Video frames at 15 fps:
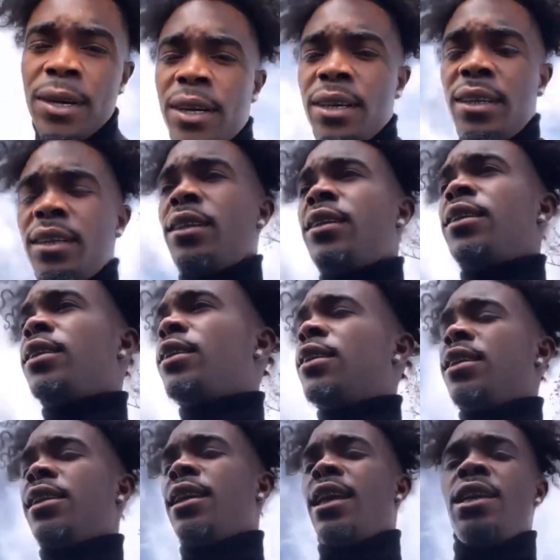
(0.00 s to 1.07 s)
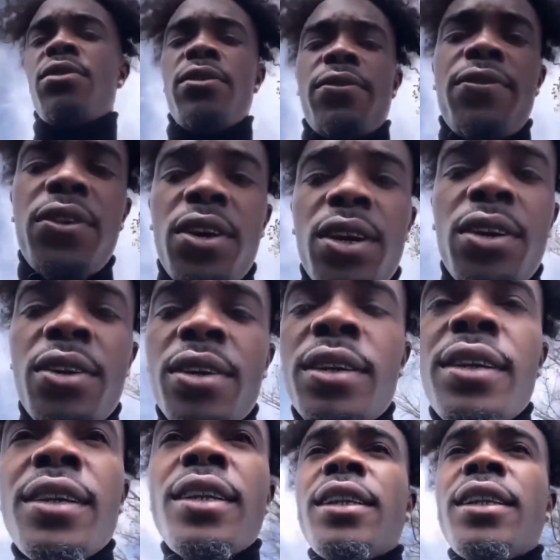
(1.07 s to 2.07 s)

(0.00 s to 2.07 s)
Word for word: Had an outstanding warrant, and